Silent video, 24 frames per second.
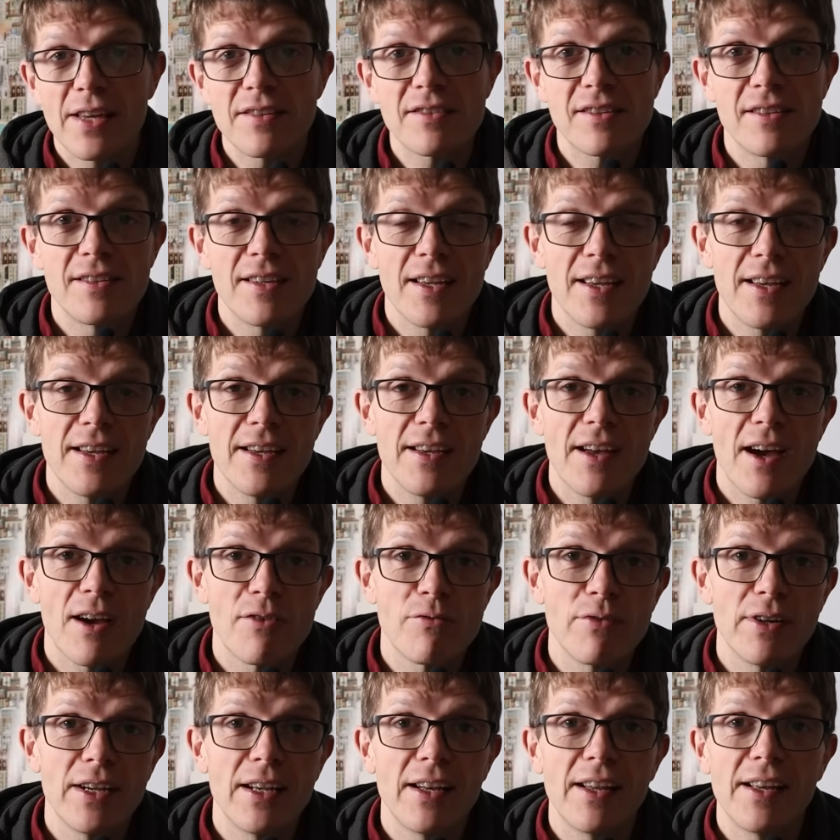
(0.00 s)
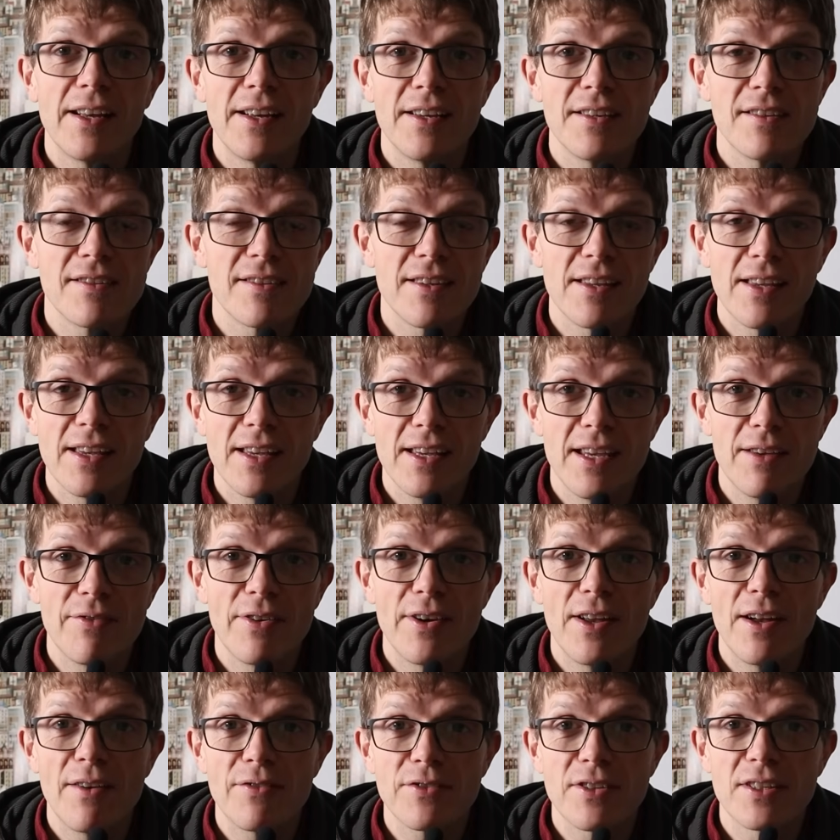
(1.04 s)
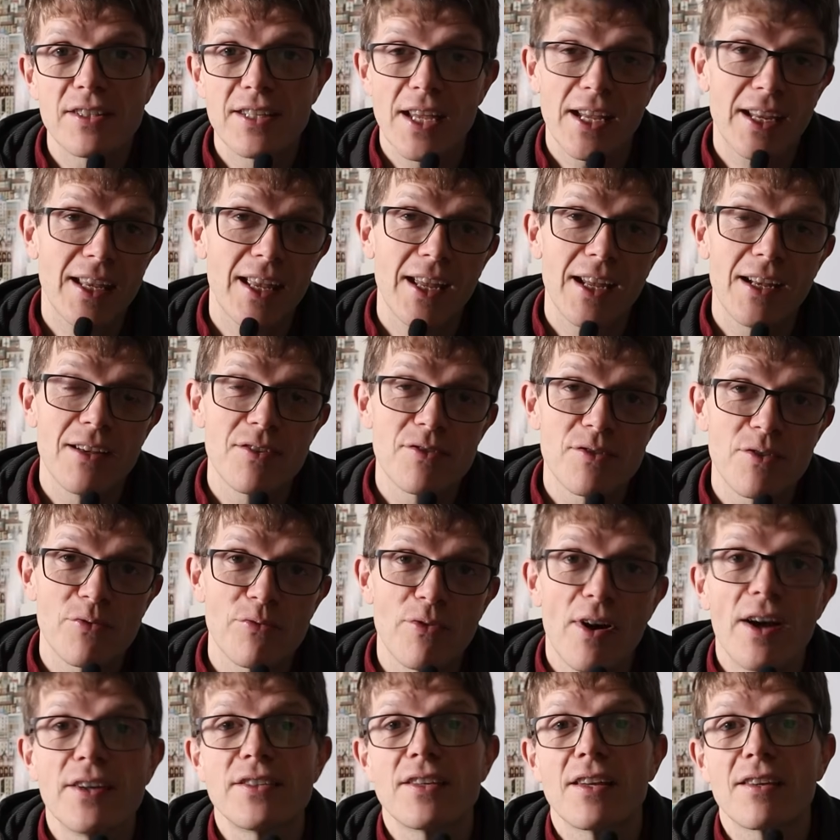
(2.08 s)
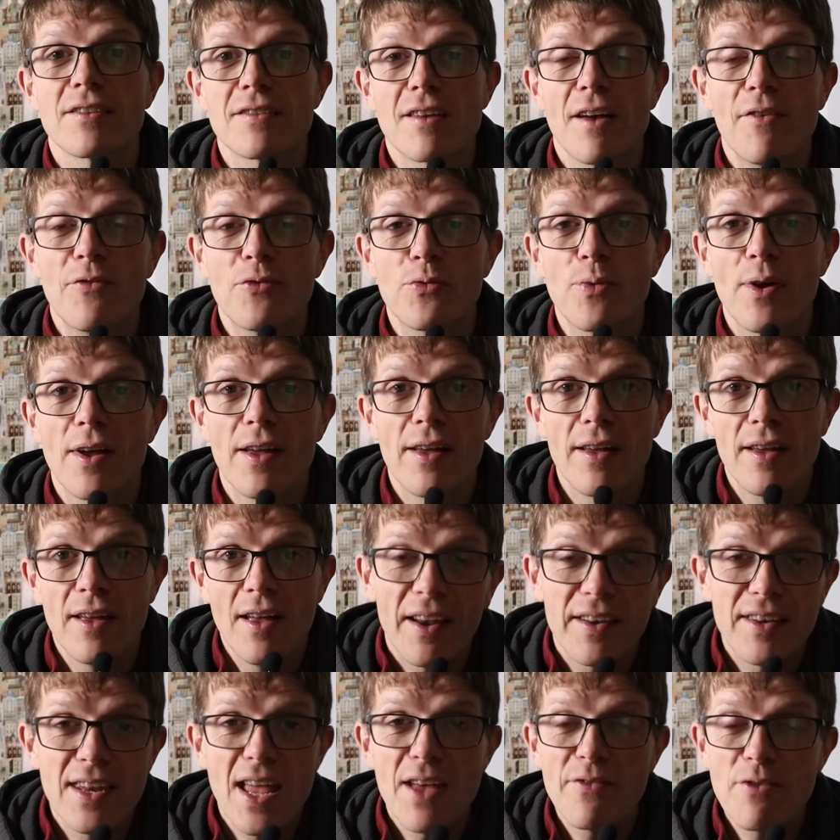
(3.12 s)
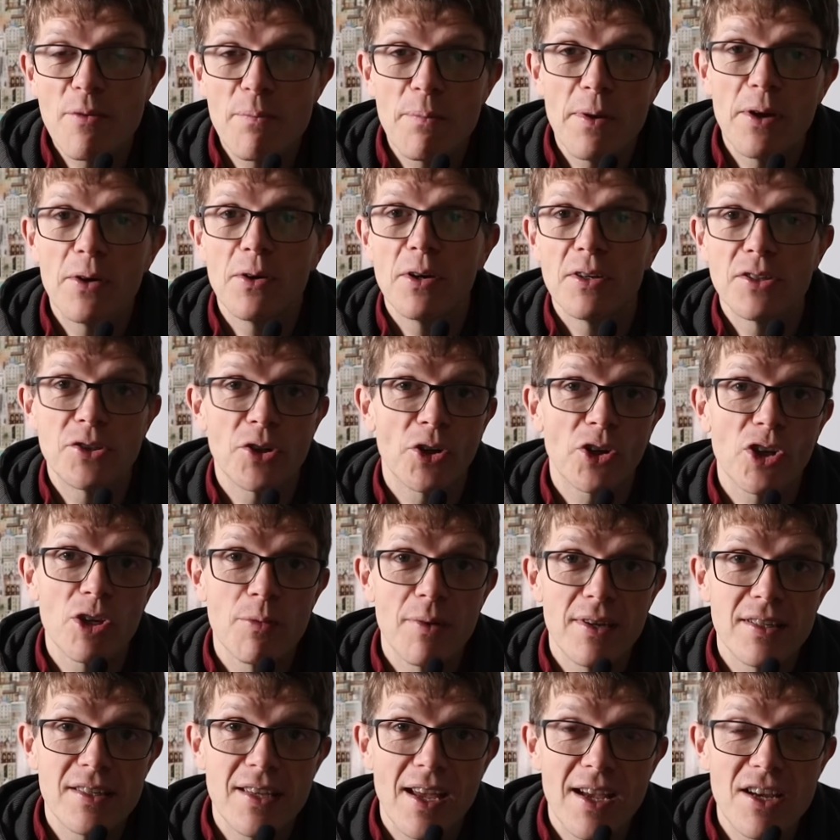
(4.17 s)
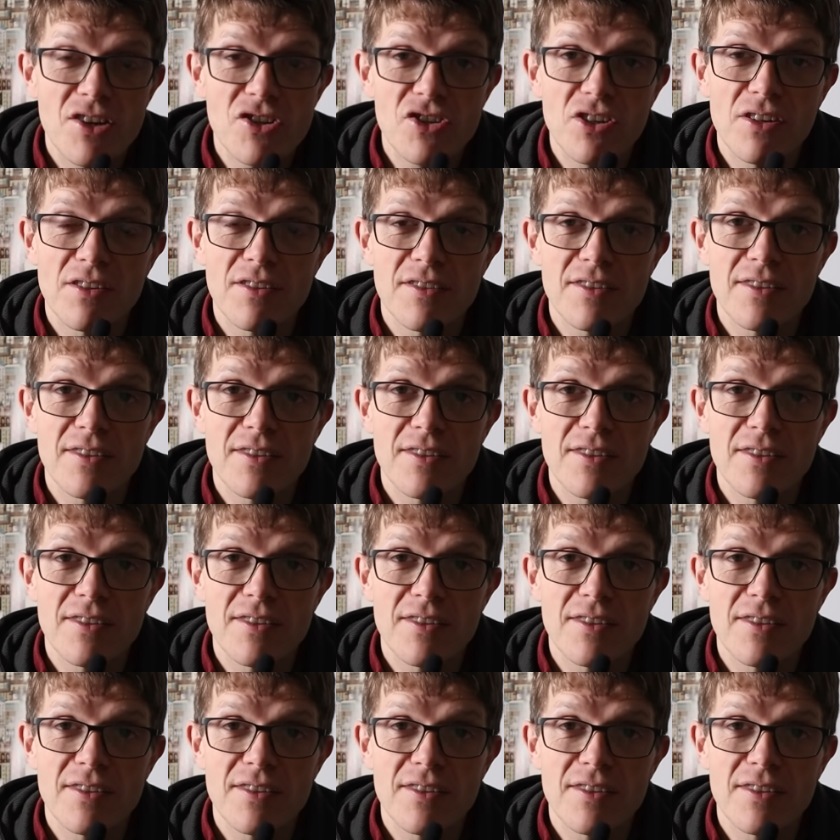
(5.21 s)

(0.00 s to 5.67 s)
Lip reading: yesterday, I realized that even after decades of writing software, I'd never built a documentation